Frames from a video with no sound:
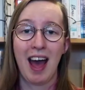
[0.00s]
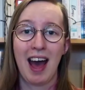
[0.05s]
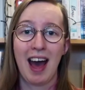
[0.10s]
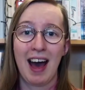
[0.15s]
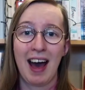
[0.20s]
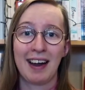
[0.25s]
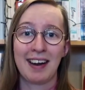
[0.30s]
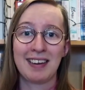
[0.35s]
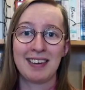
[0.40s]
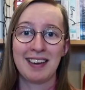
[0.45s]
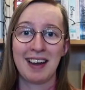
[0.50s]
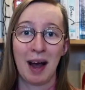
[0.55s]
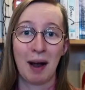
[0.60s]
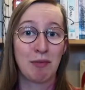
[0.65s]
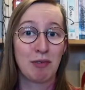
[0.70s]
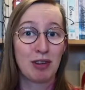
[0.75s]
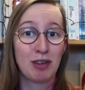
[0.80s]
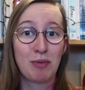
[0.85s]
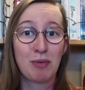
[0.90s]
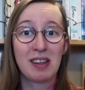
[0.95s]
and
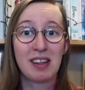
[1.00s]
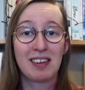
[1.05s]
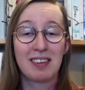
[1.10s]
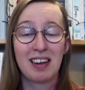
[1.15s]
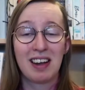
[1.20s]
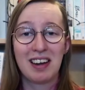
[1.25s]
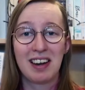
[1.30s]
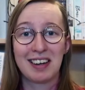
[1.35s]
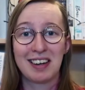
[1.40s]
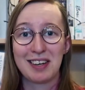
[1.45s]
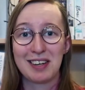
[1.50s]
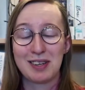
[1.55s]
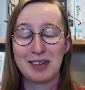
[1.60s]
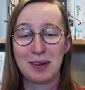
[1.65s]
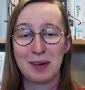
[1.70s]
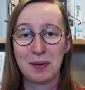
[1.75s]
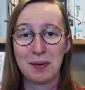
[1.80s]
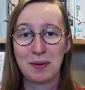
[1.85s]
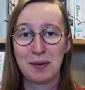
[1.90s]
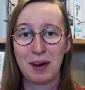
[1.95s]
I'm just really excited
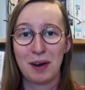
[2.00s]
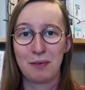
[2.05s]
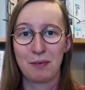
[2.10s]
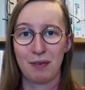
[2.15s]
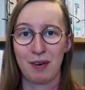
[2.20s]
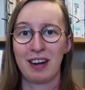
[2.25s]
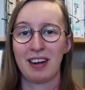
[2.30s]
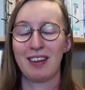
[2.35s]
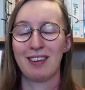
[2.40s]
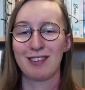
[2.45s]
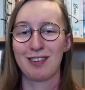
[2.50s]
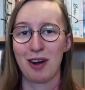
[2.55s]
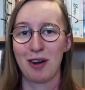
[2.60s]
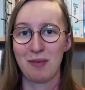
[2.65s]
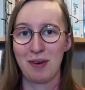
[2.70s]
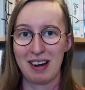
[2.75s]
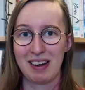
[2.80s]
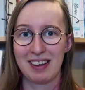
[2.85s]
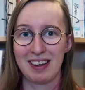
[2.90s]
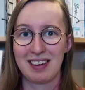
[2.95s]
to finally start
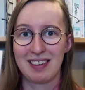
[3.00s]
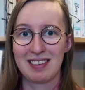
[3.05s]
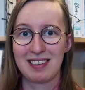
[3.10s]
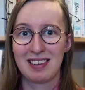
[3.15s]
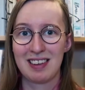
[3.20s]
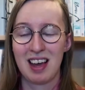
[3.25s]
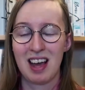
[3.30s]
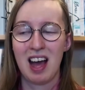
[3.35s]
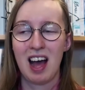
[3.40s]
writing it.